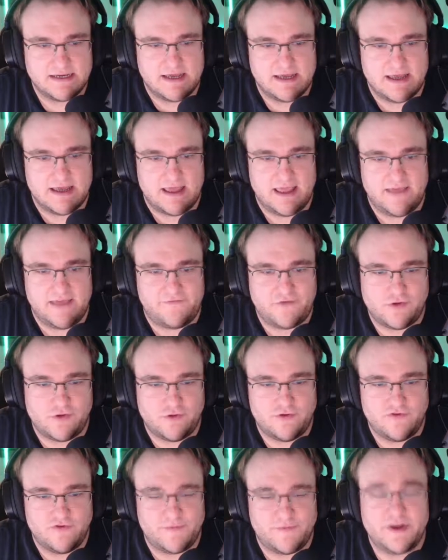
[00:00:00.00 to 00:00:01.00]
if
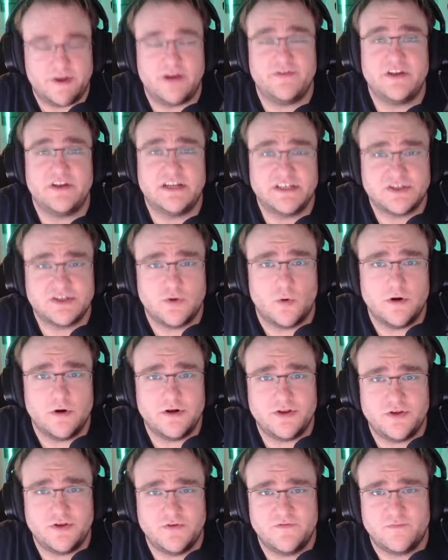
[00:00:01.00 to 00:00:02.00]
you've been on the Discord,
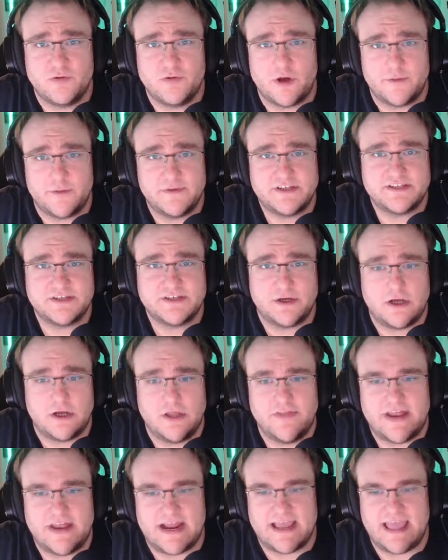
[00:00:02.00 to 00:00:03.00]
you've probably saw
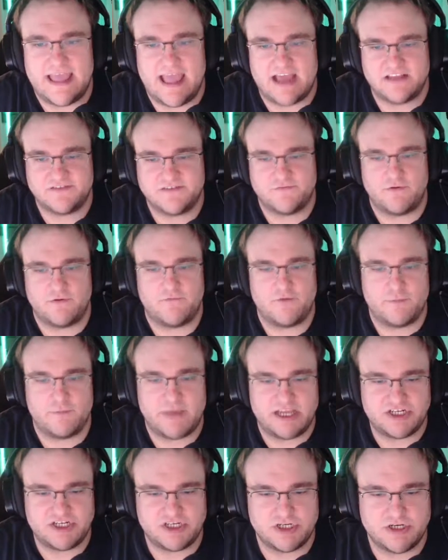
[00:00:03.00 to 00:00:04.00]
that I asked for
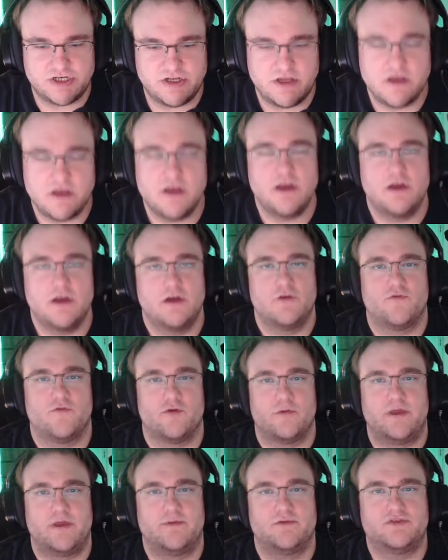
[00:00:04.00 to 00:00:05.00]
information for
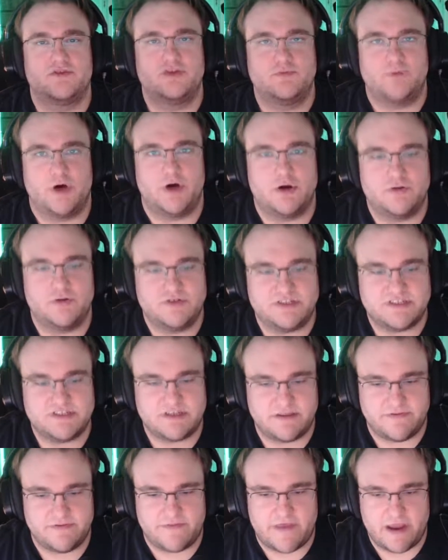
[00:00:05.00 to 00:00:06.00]
people to post
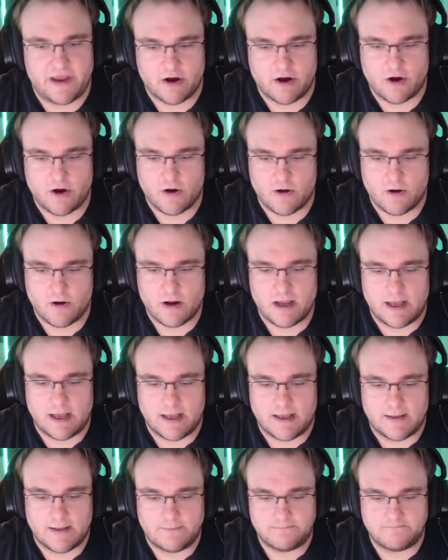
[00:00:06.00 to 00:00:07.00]
their,
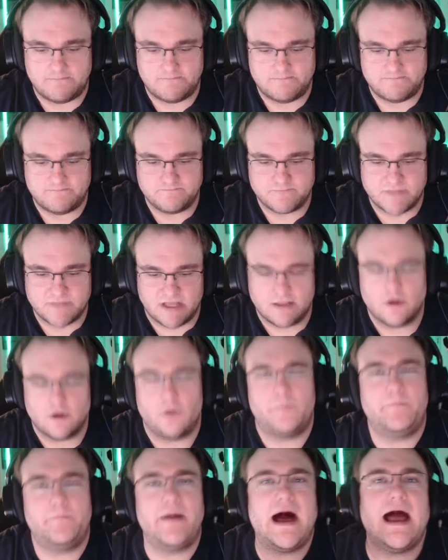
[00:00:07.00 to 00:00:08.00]
a little
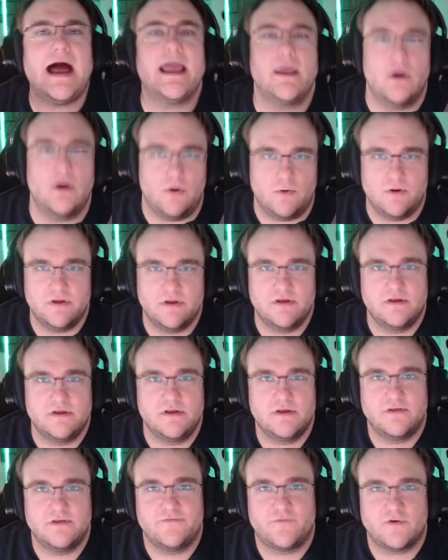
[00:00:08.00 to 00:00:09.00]
bio
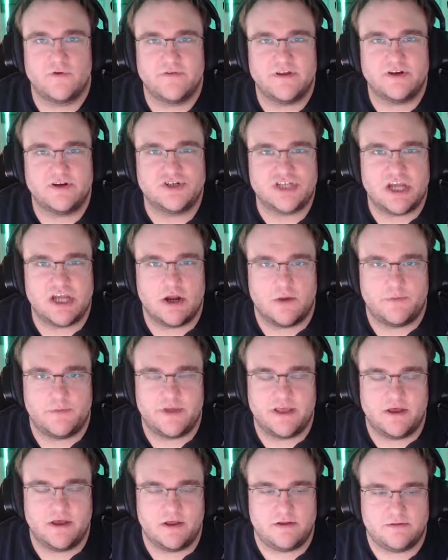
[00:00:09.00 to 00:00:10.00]
for their
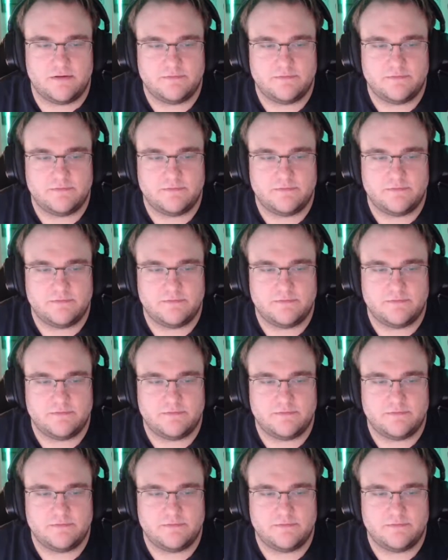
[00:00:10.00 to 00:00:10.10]
Jrpl